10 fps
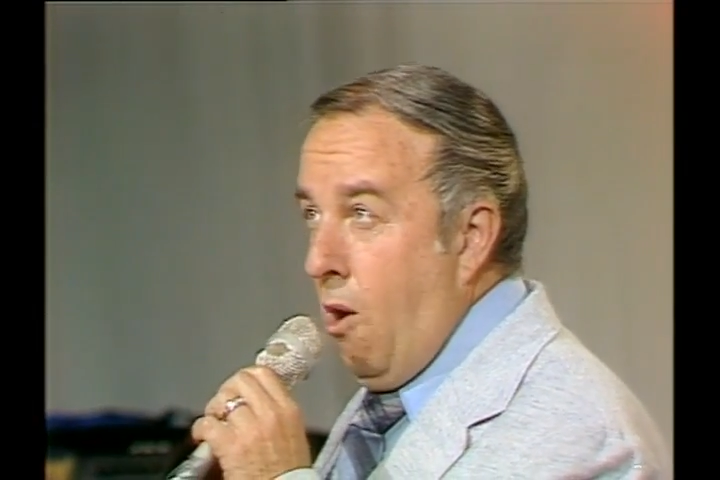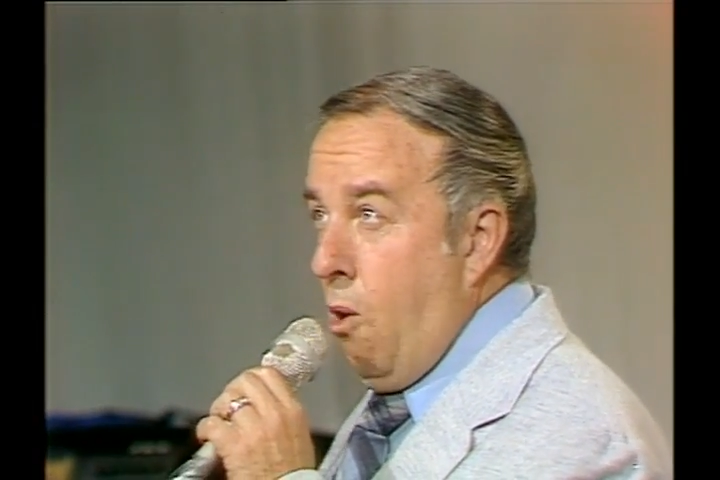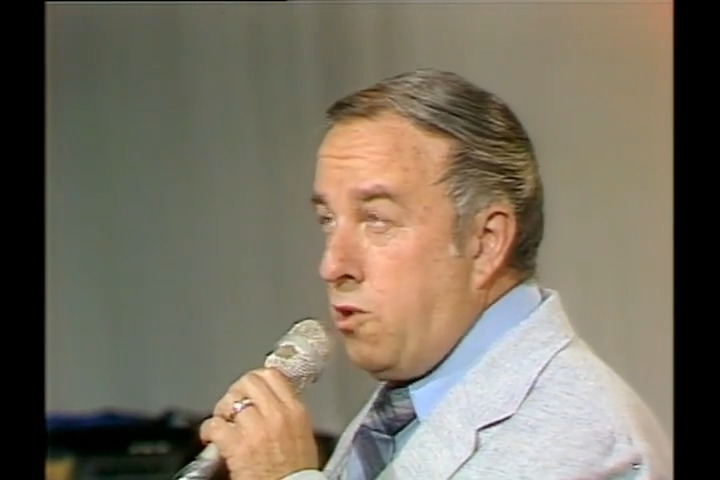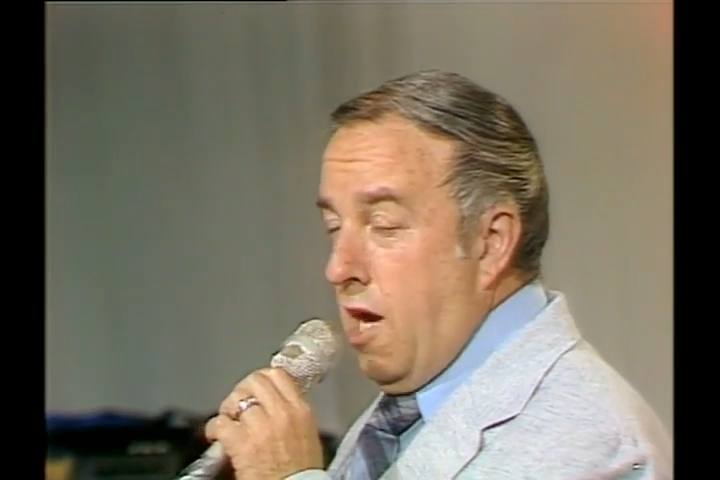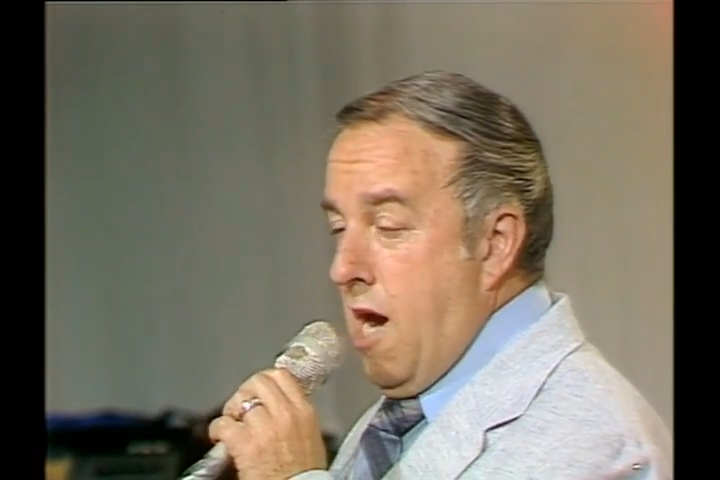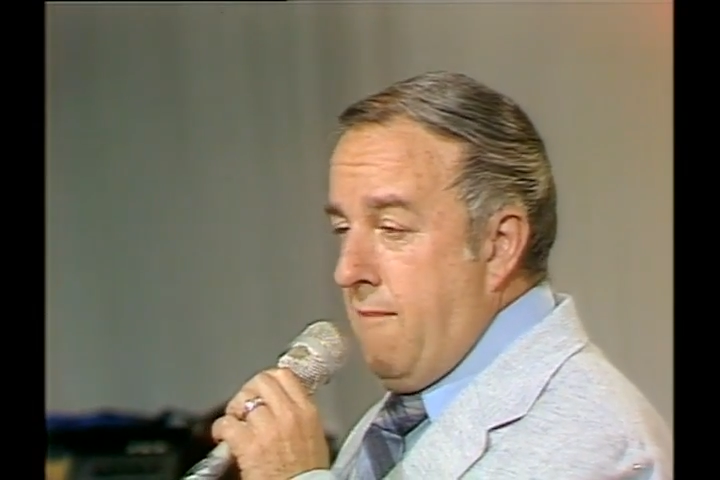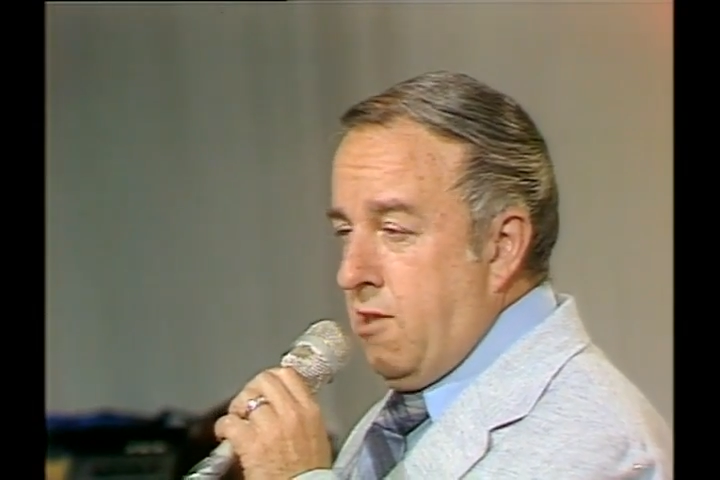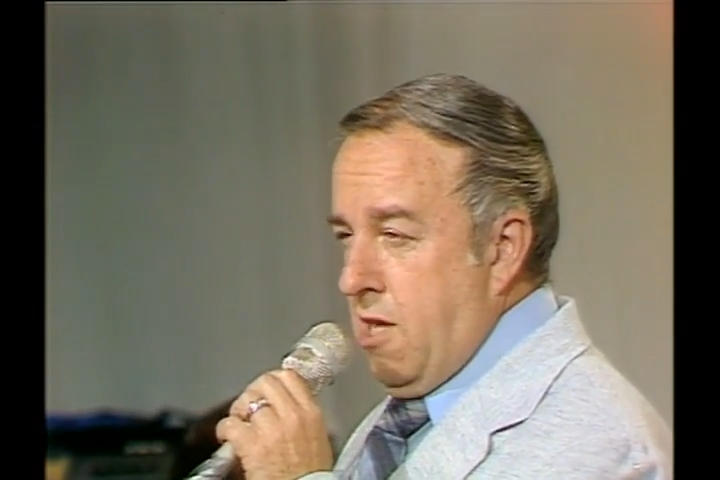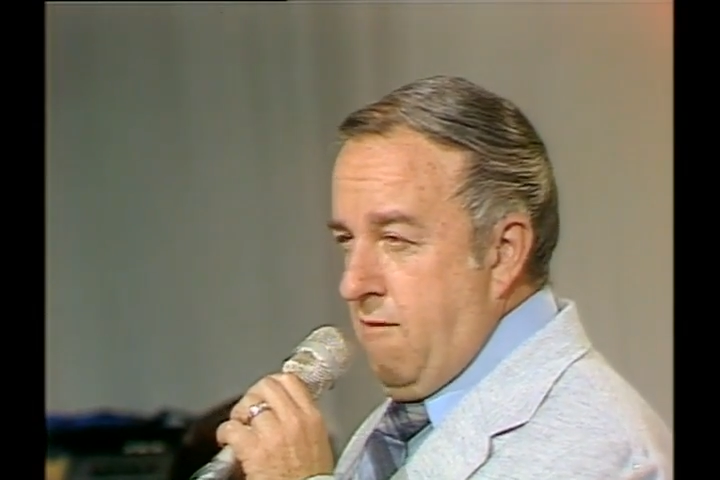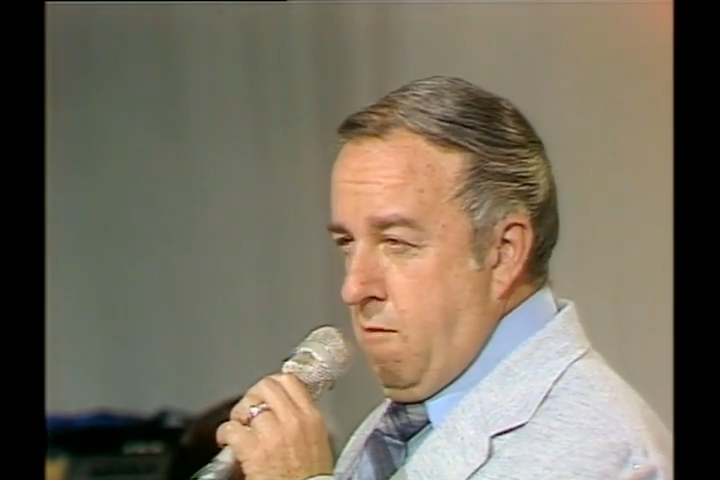Cause
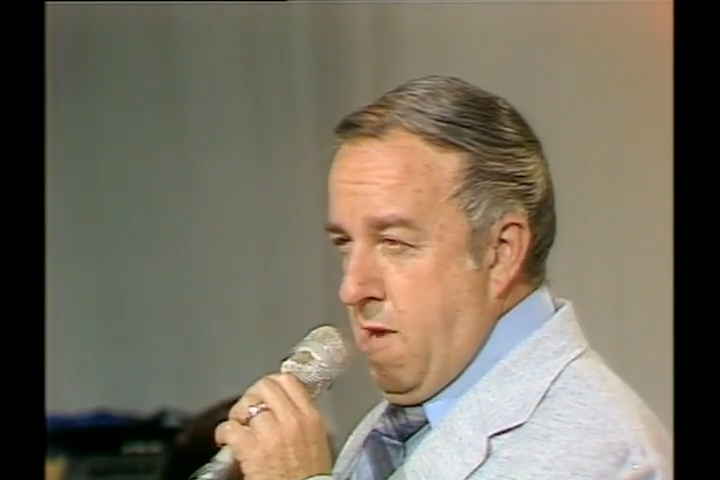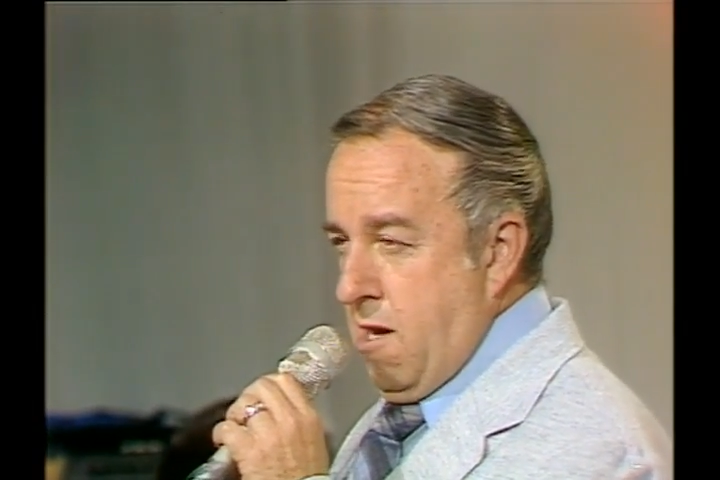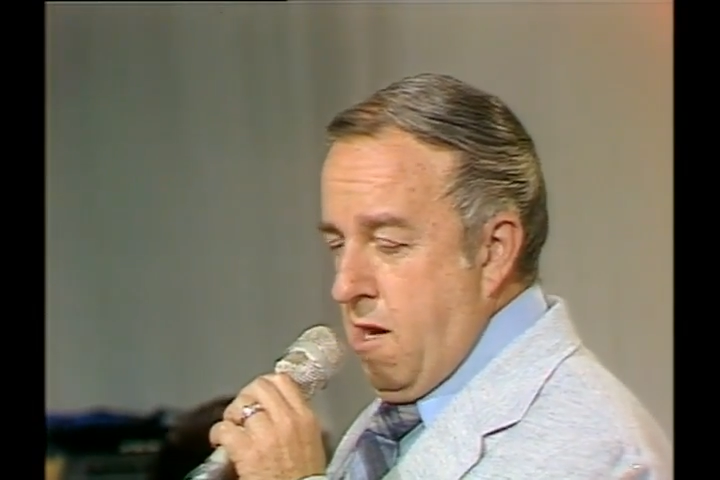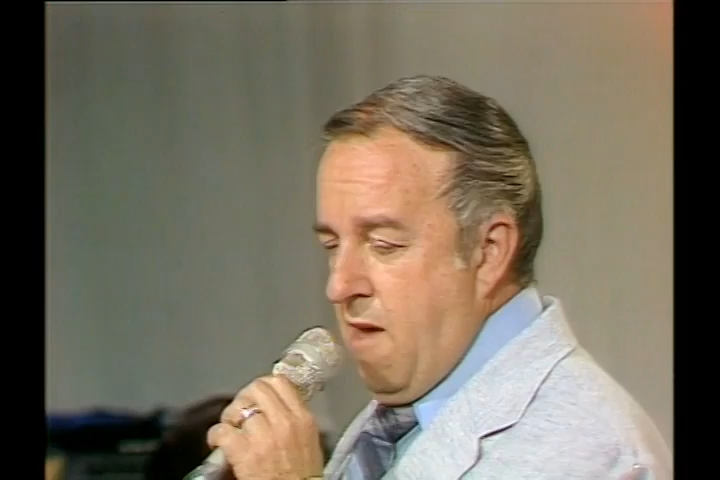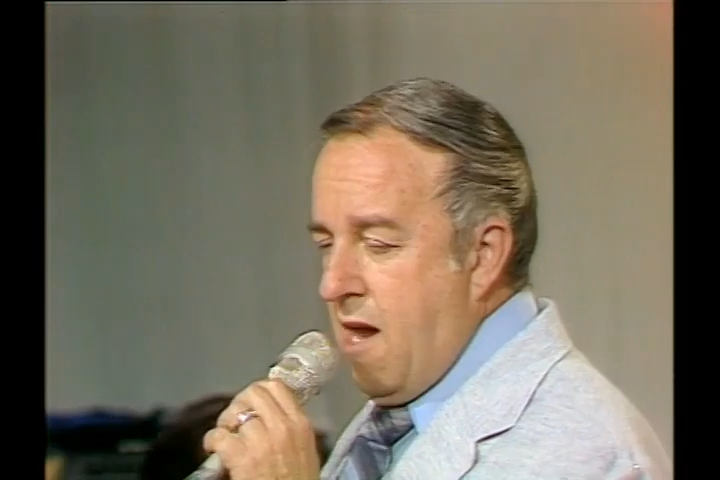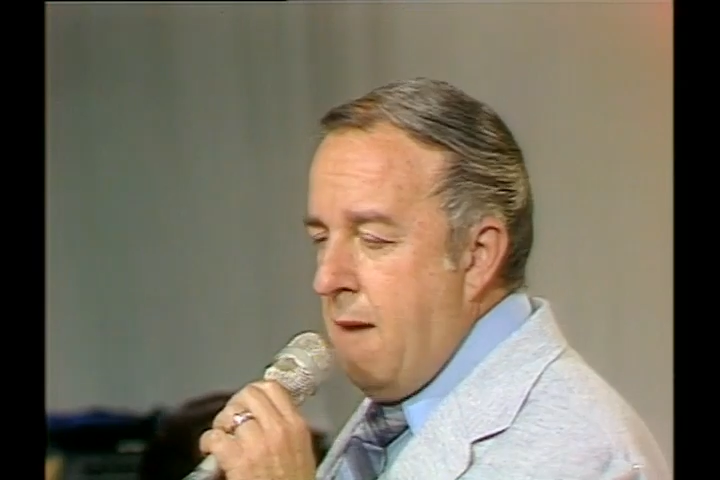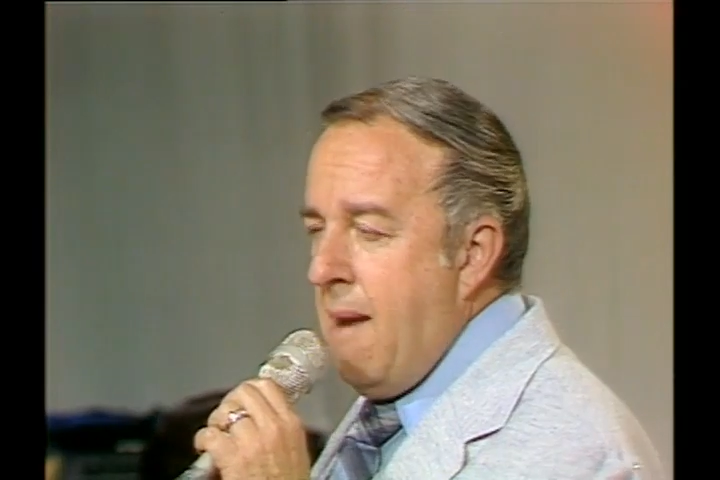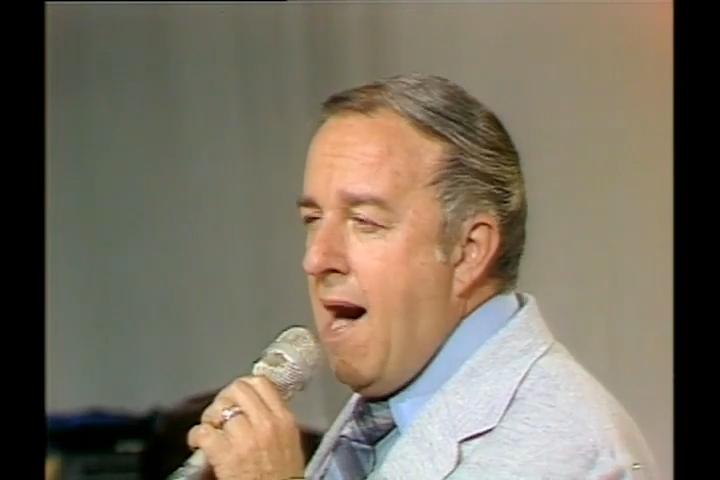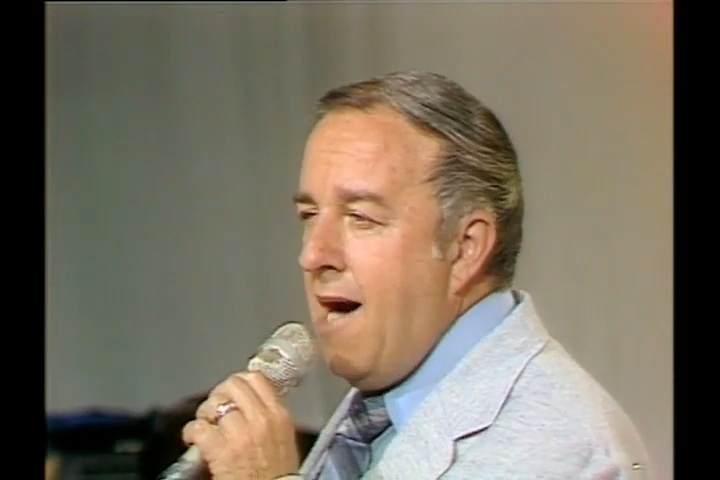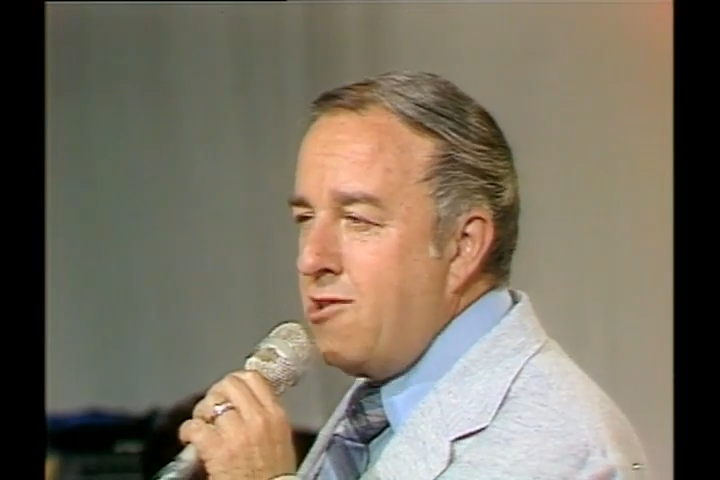heaven's even better than a
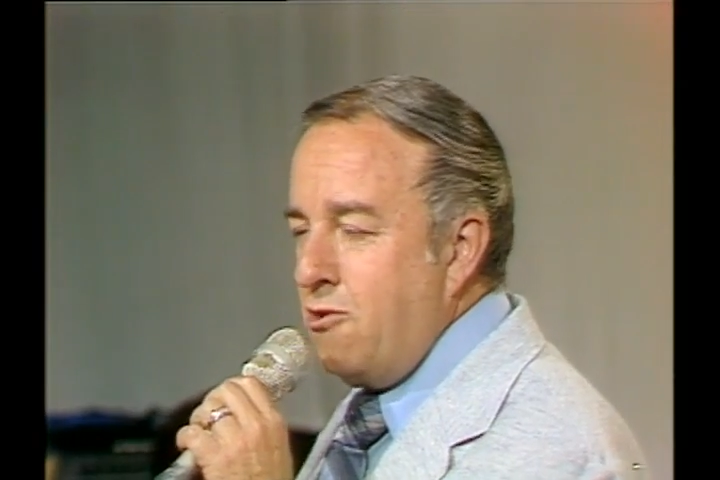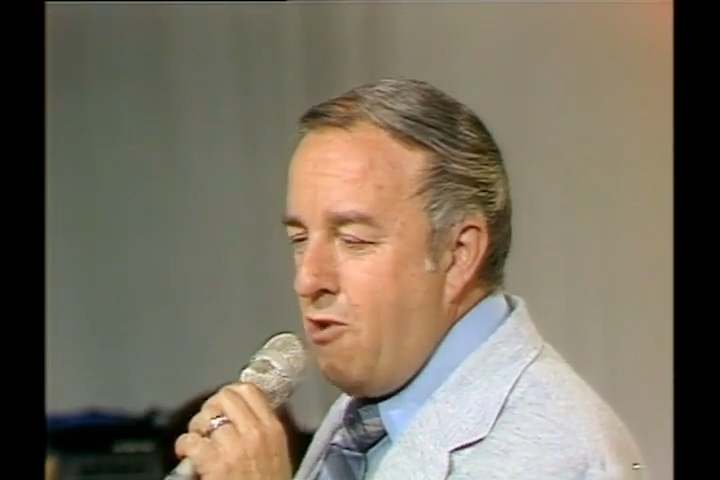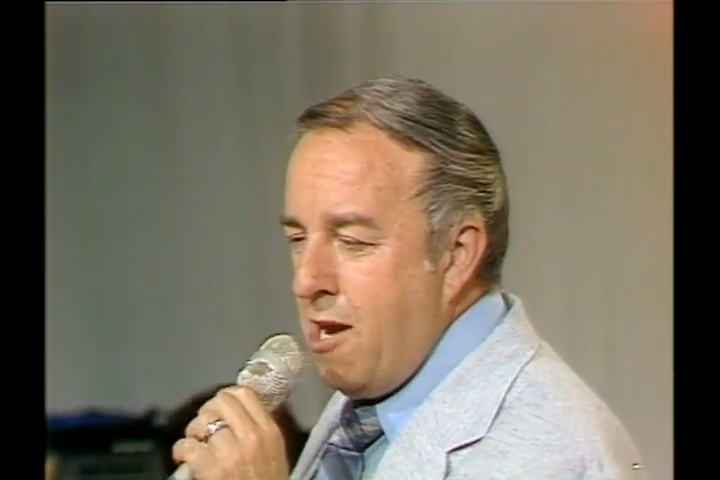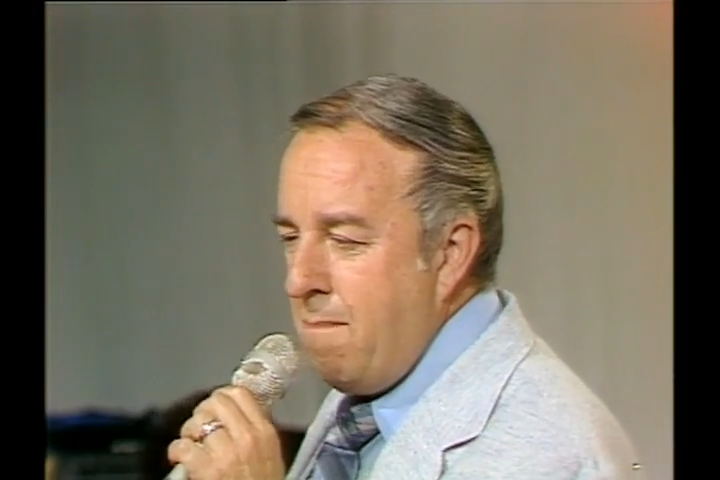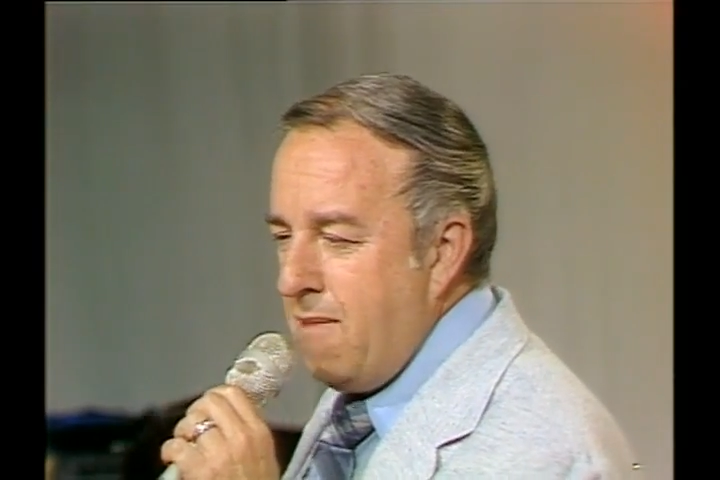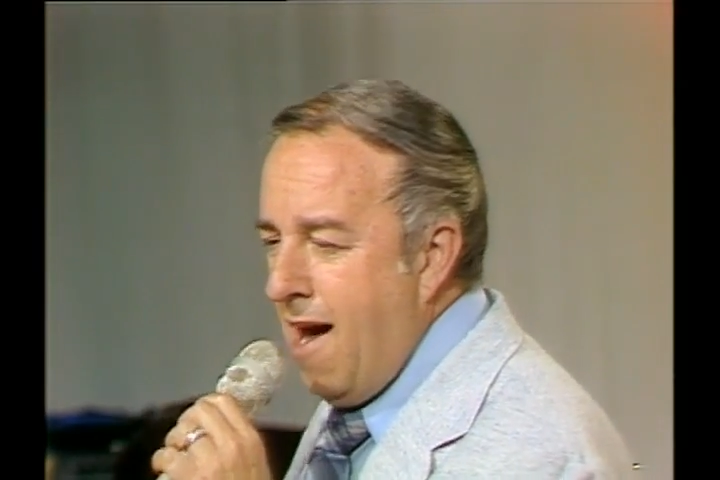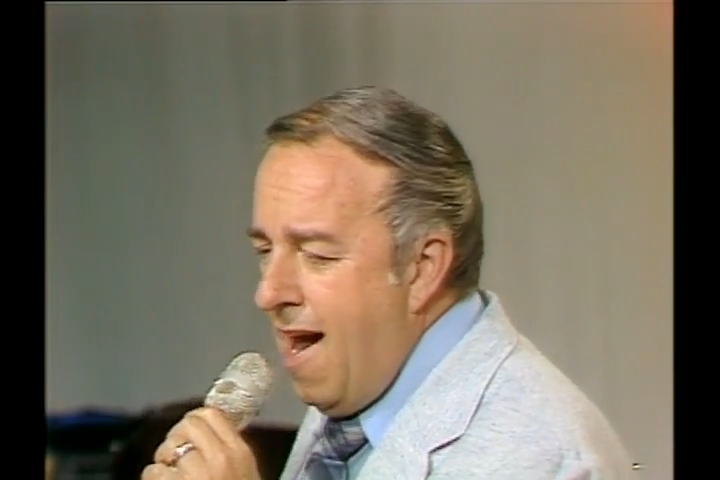miser dreamed.